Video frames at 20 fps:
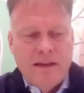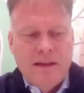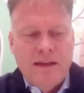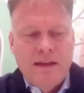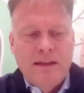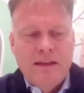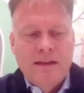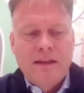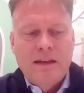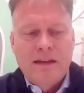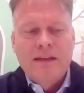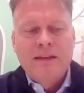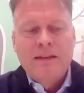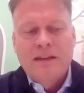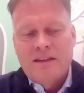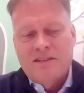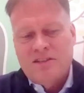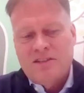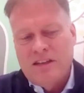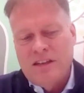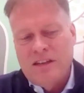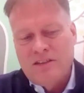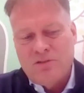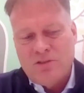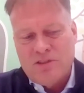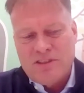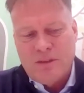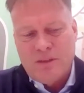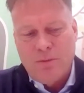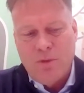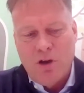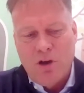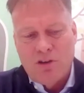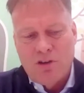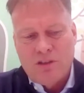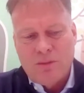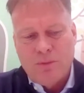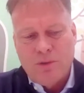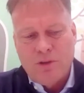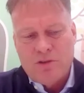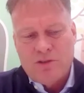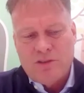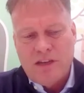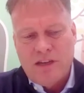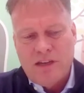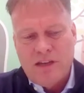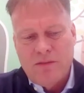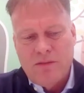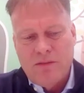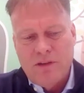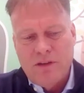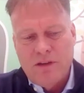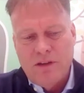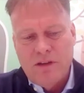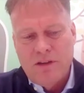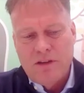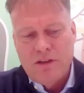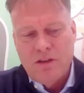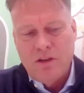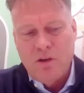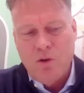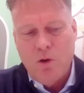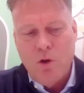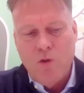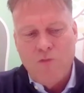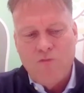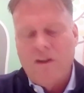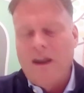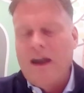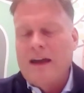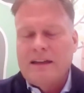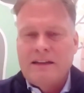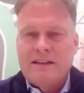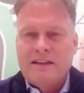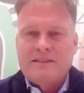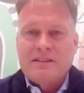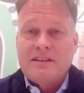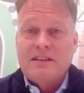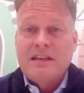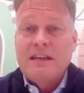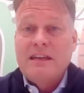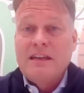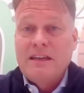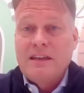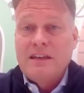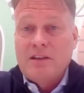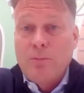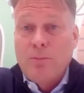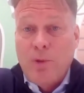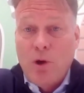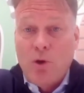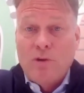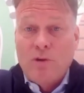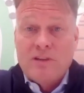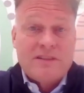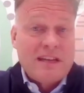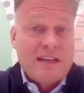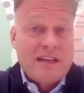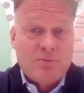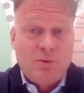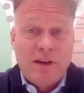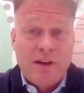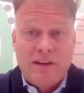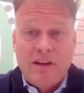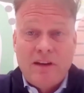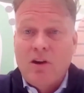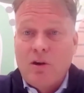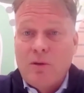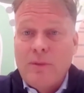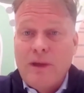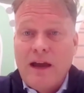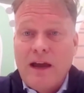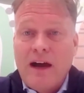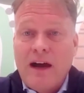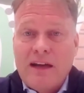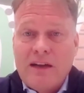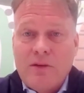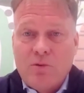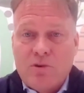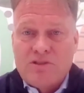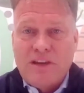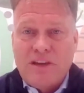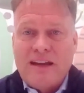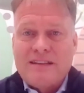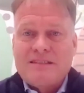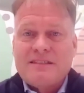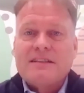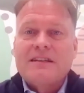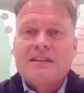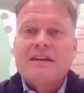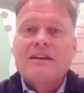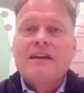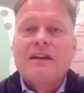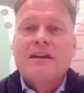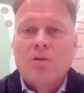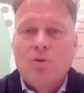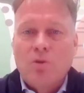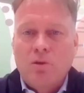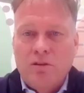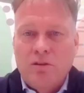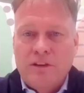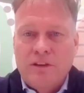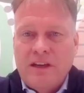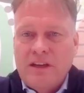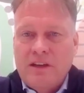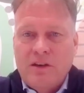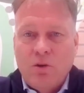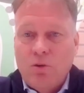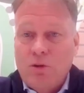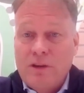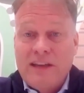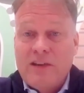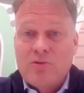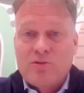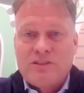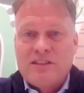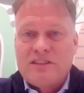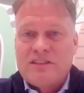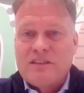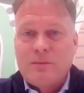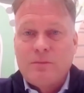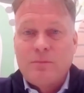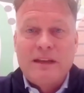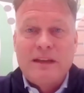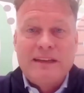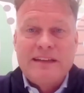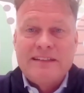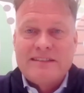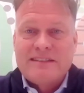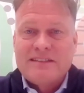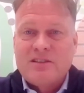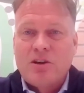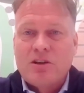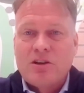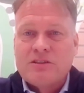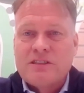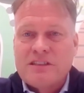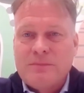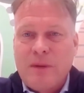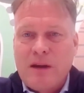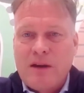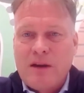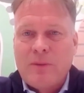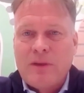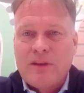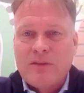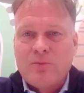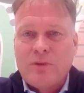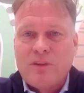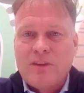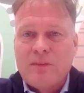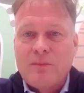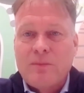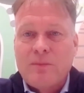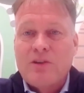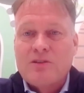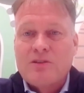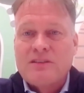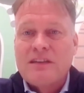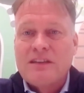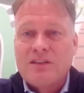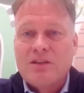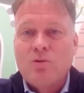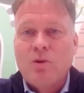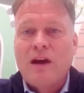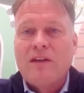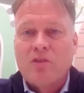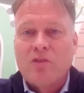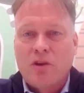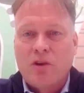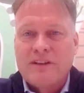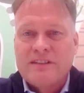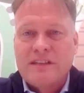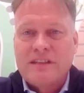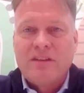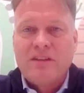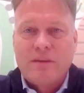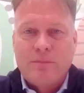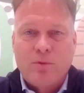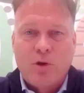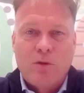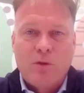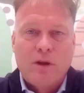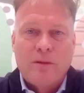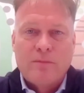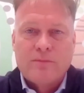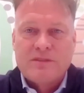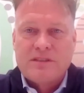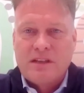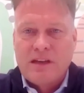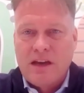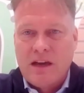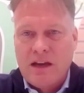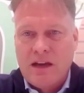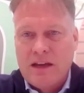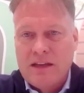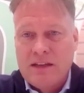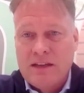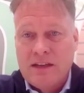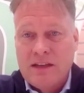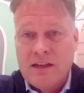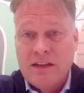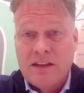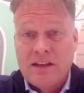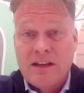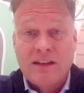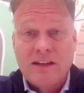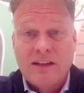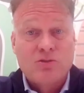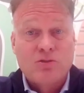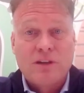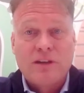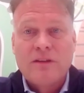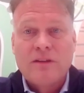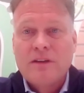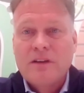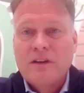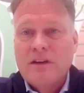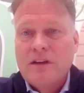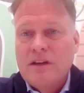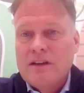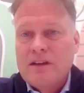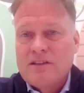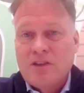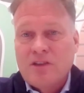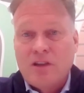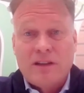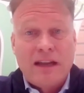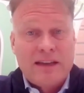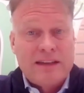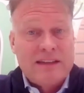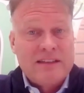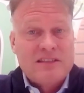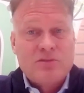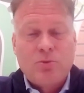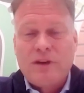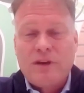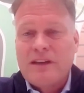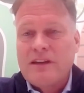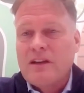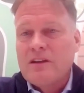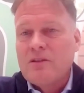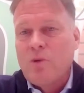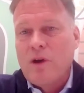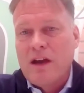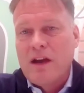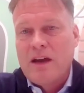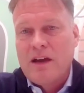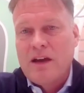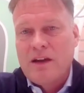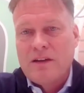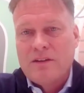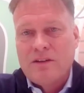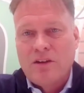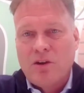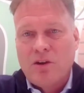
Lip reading: India is an interesting market because offline is a key component. That's what RBI was asking the whole ecosystem, please start experiment with it, because they do have connectivity problems in the country. It's not like in Sweden where